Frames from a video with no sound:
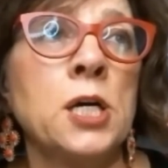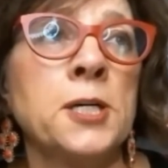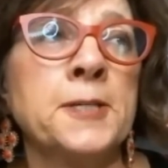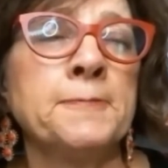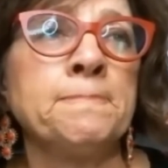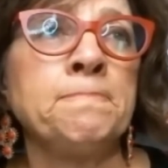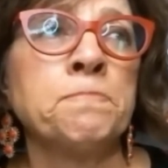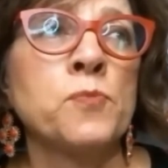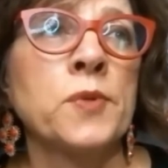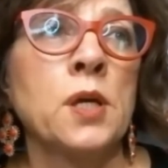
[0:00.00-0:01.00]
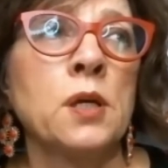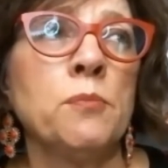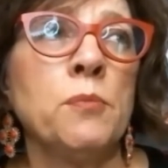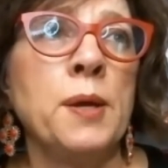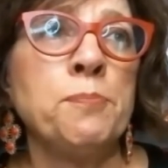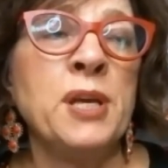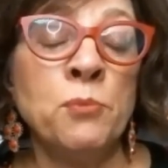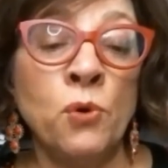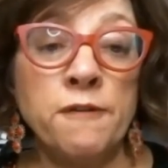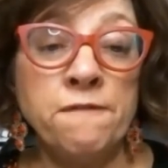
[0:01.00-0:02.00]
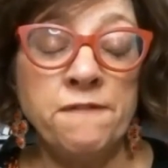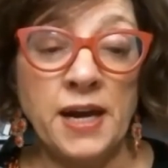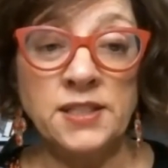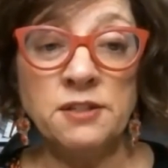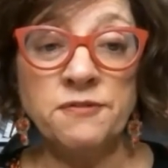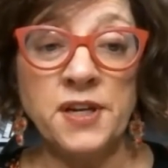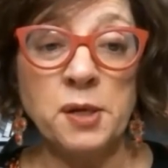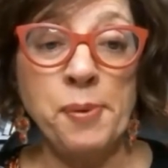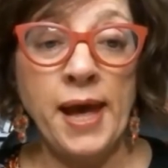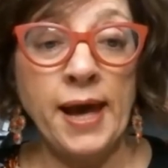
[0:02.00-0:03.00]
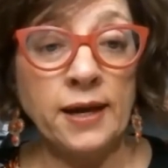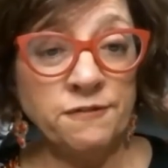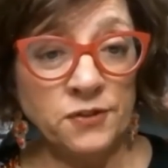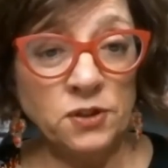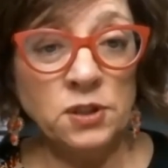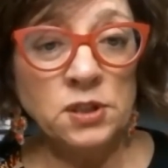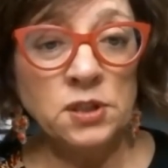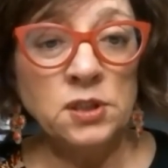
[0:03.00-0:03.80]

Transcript: being more effective and impactful.